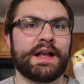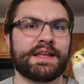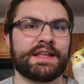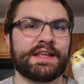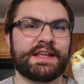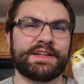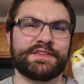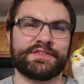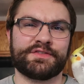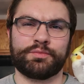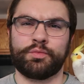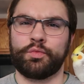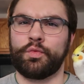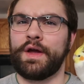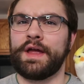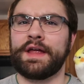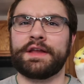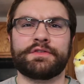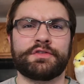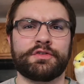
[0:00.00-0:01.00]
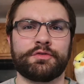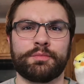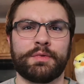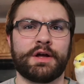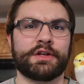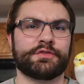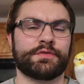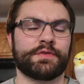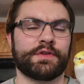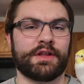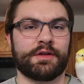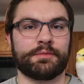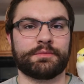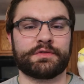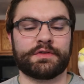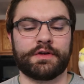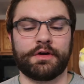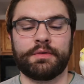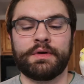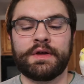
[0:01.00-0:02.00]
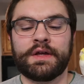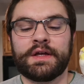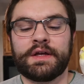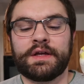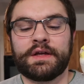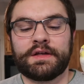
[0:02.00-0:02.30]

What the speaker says: heats way too much for them. So